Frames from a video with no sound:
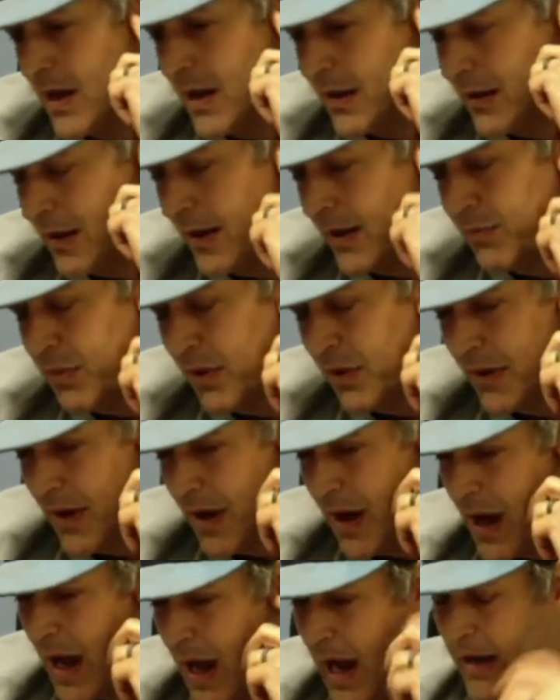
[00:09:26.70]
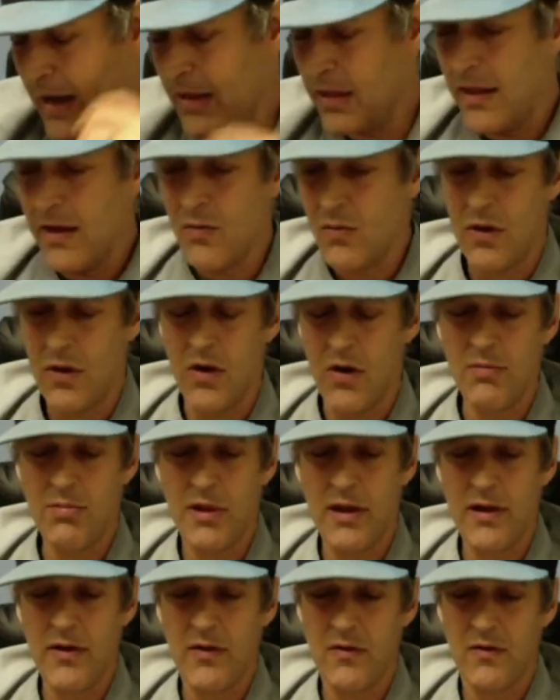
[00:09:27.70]
like, I think what our
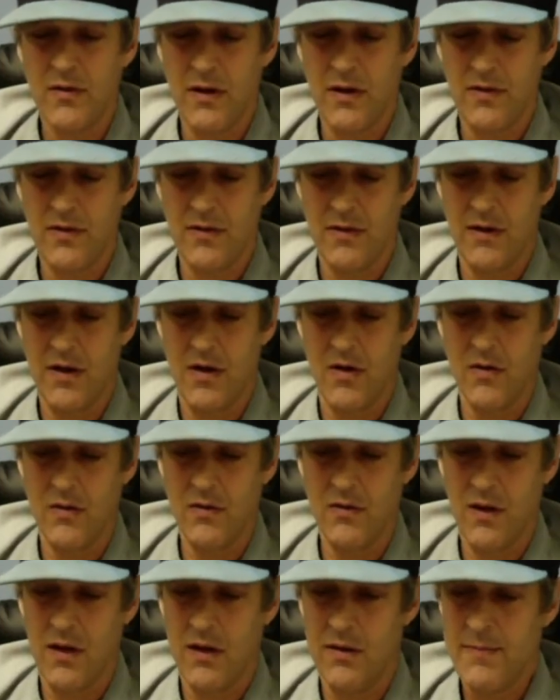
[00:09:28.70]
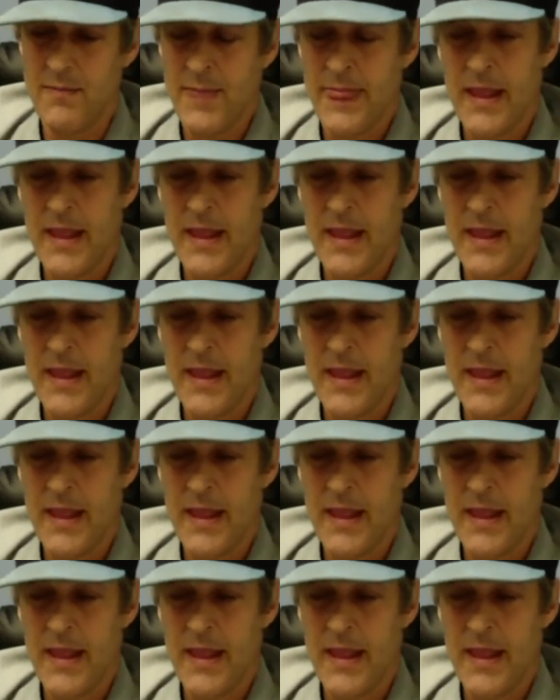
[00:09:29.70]
players need to know is that